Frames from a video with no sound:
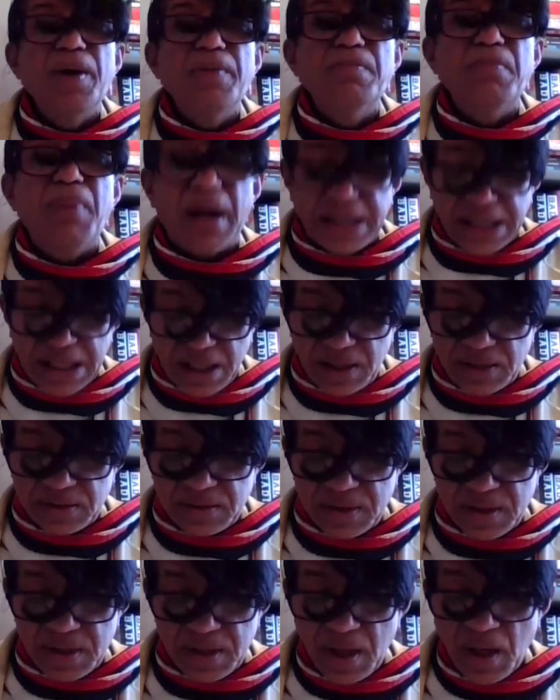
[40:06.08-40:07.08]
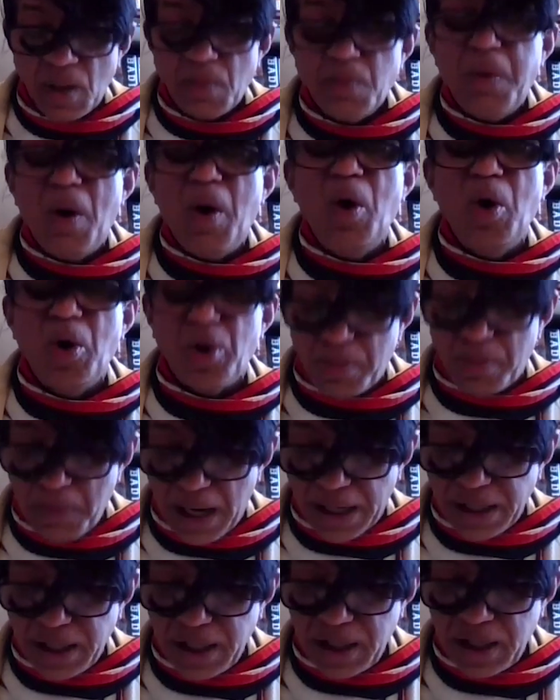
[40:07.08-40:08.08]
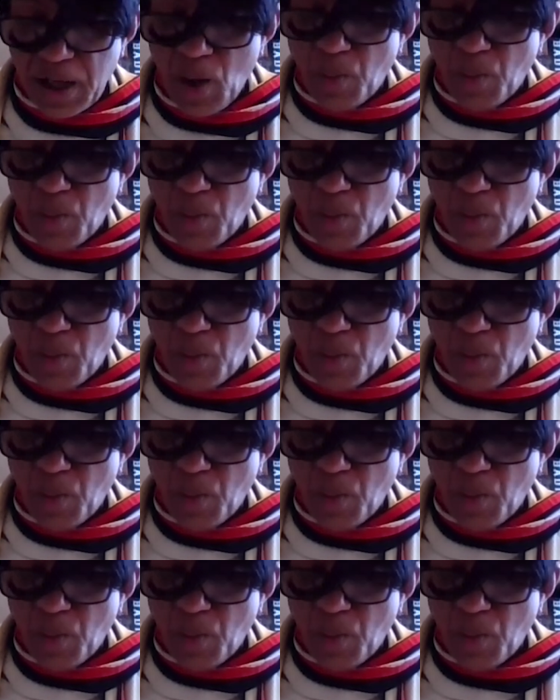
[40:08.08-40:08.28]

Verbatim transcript: will be money, more money,